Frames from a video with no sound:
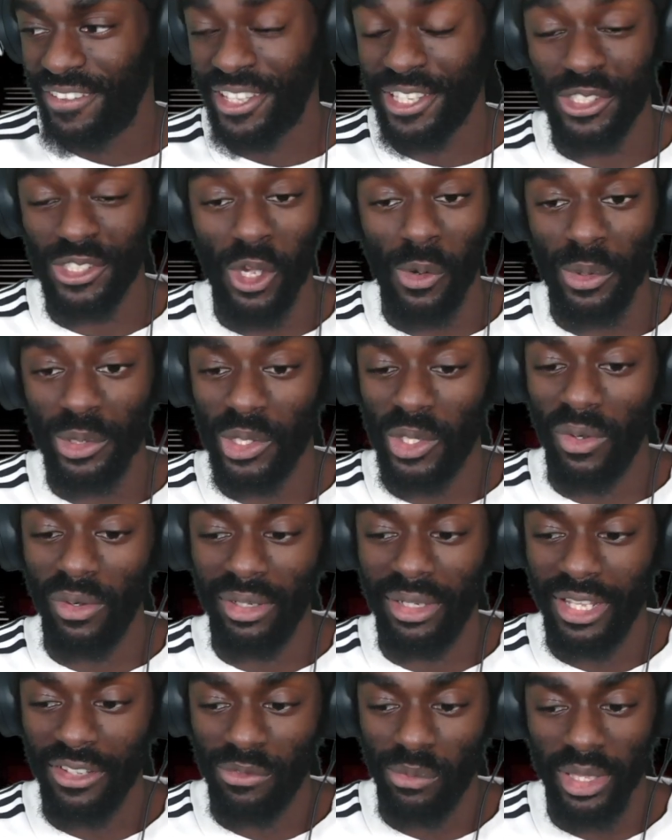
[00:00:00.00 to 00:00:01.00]
things always go
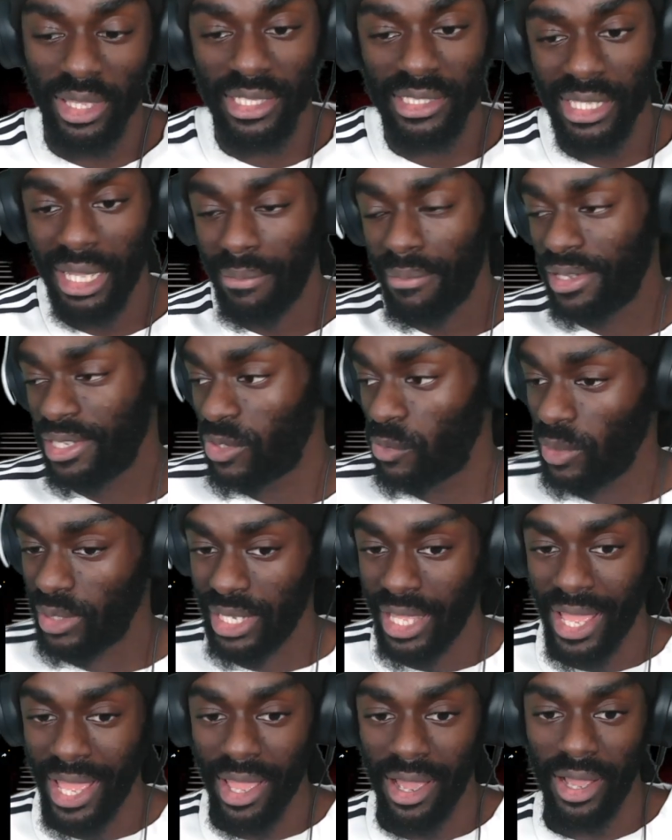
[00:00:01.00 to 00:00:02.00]
left when you start messing with
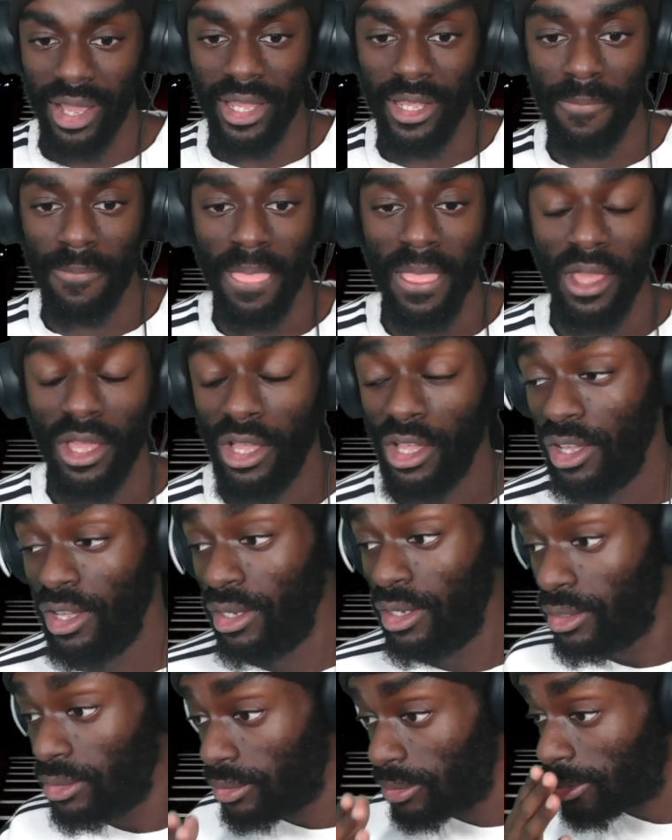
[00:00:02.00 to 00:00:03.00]
the AI.
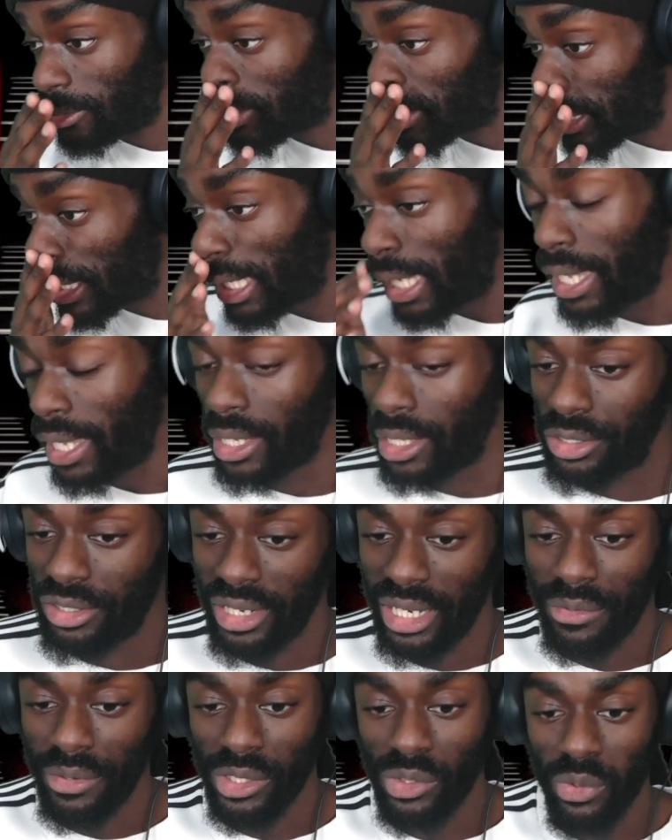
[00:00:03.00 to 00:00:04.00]
Okay,
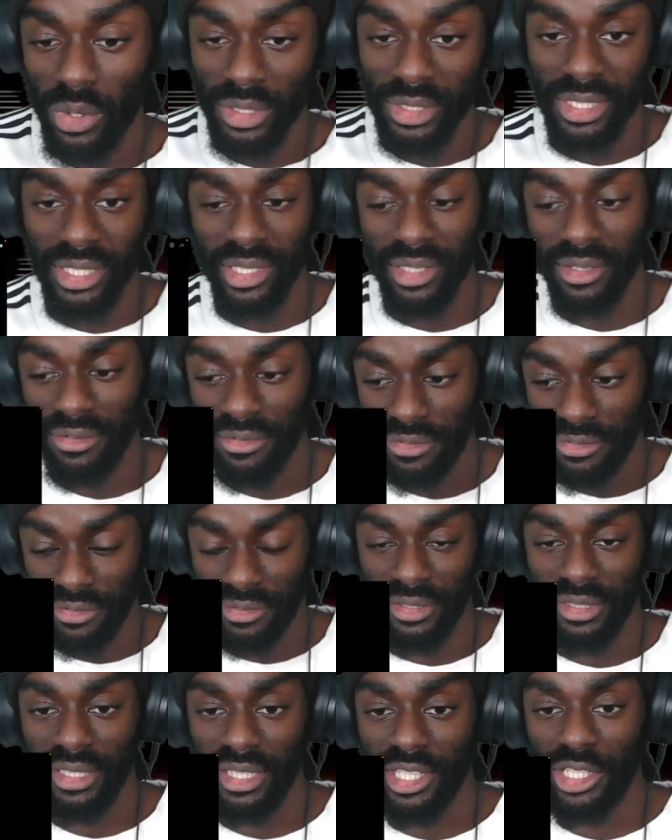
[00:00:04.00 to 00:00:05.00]
January 20th.
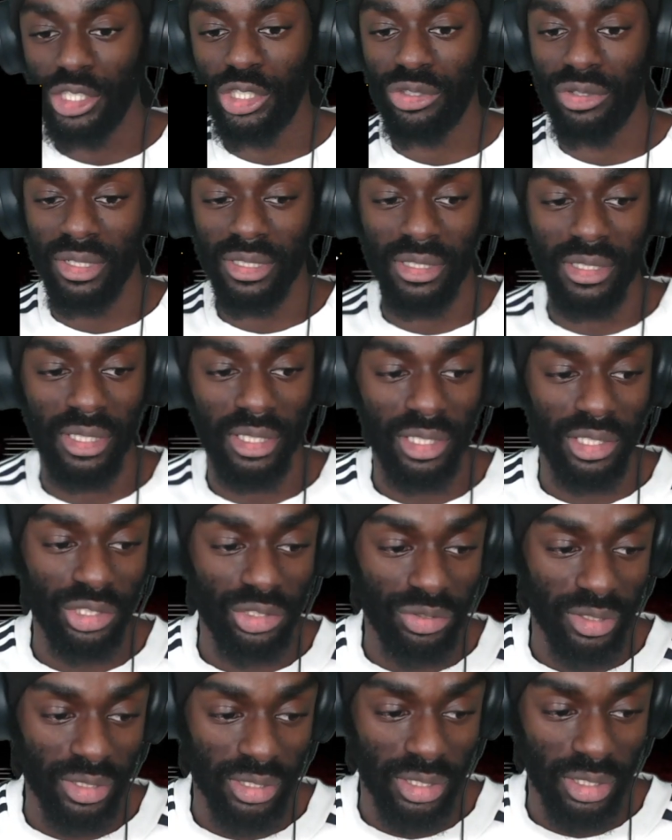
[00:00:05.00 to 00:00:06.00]
Interesting,
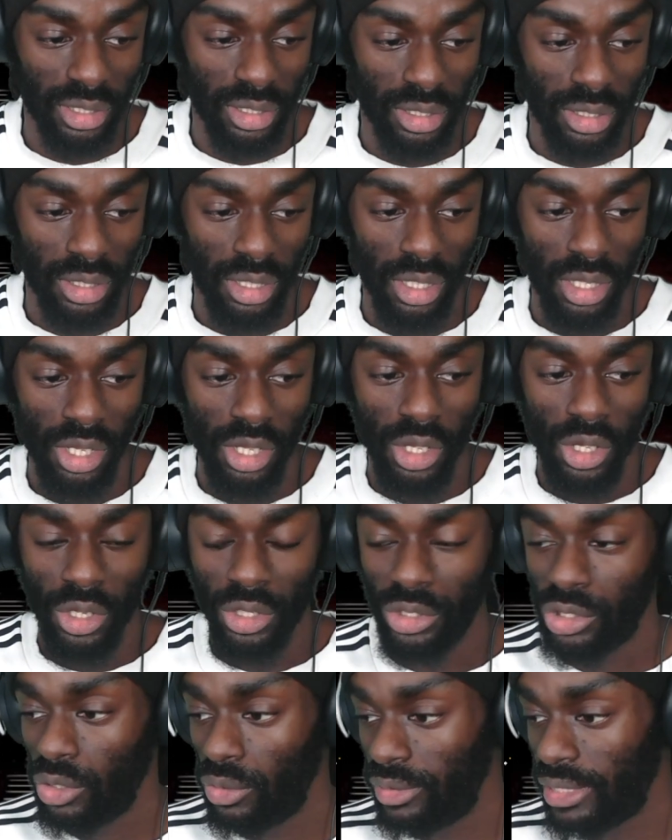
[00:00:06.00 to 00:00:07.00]
interesting.
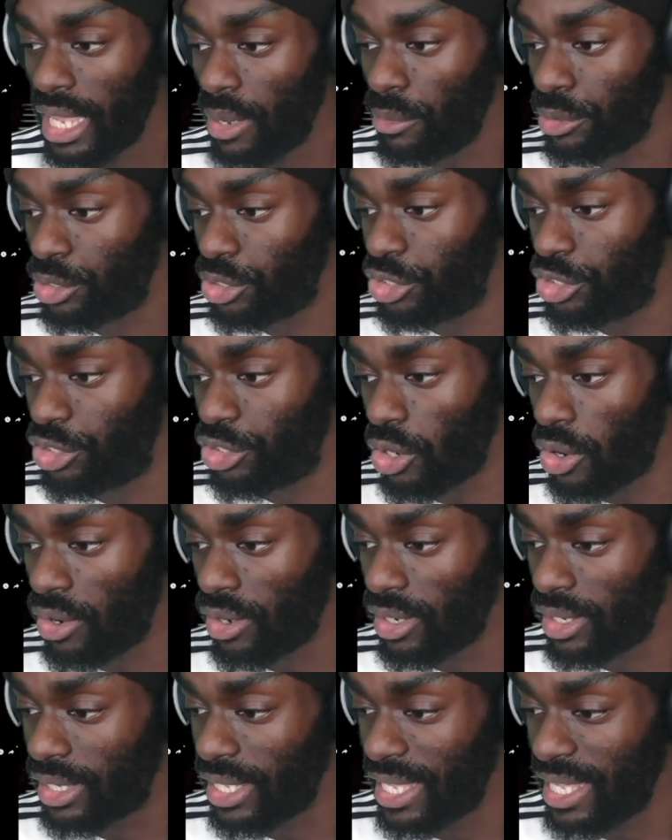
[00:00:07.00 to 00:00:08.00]
So that was
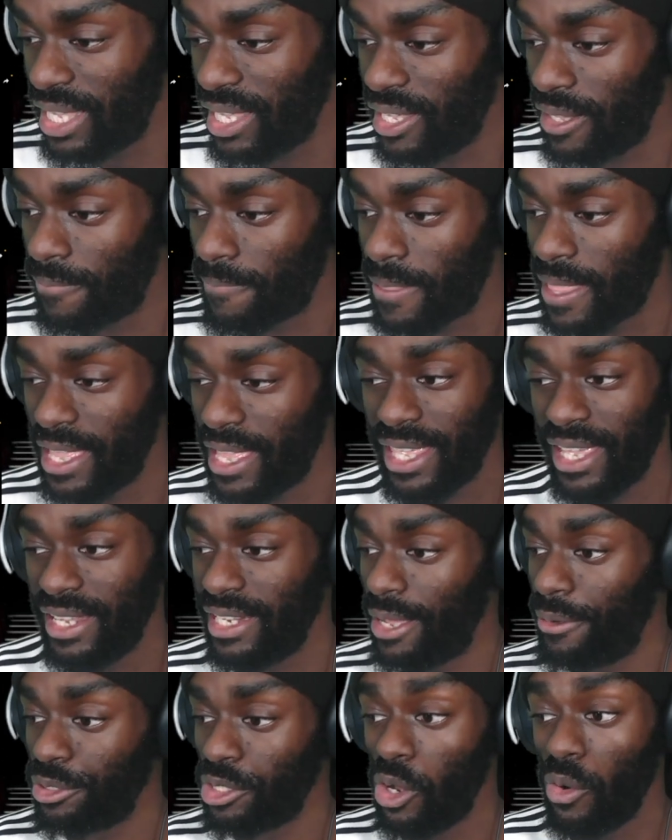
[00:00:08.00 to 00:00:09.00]
Jung E. Again,
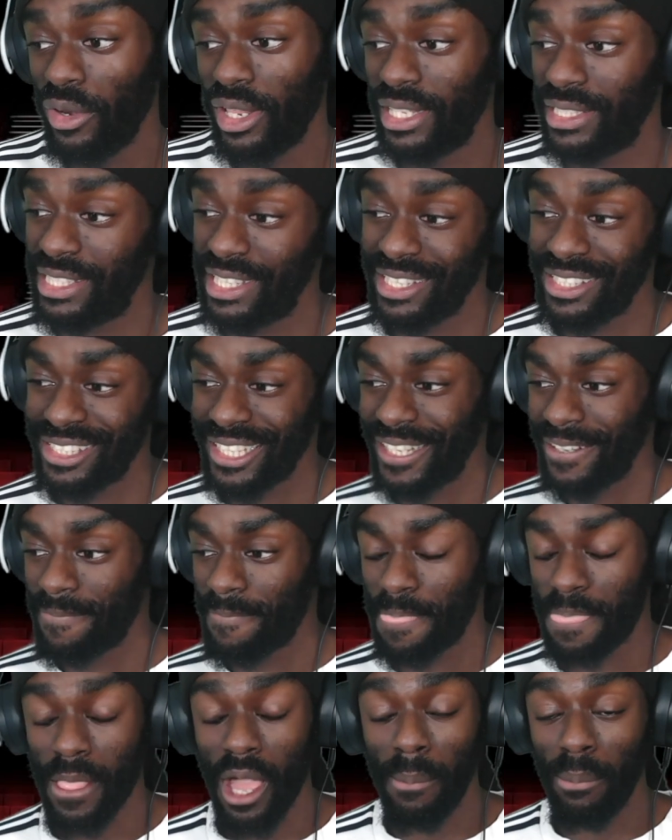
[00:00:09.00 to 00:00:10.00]
that was only a teaser.
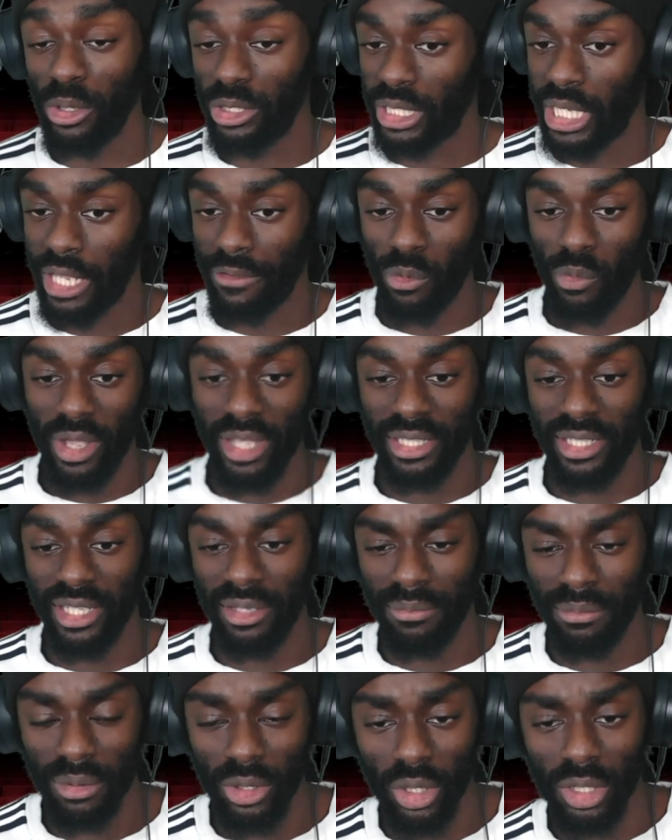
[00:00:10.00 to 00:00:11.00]
Not much giveaway
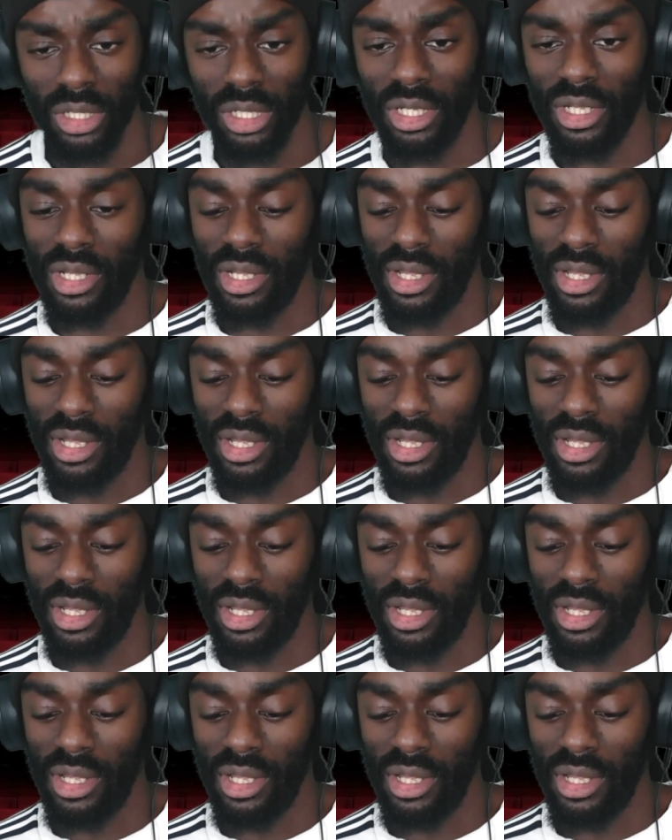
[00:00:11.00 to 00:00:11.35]
there, but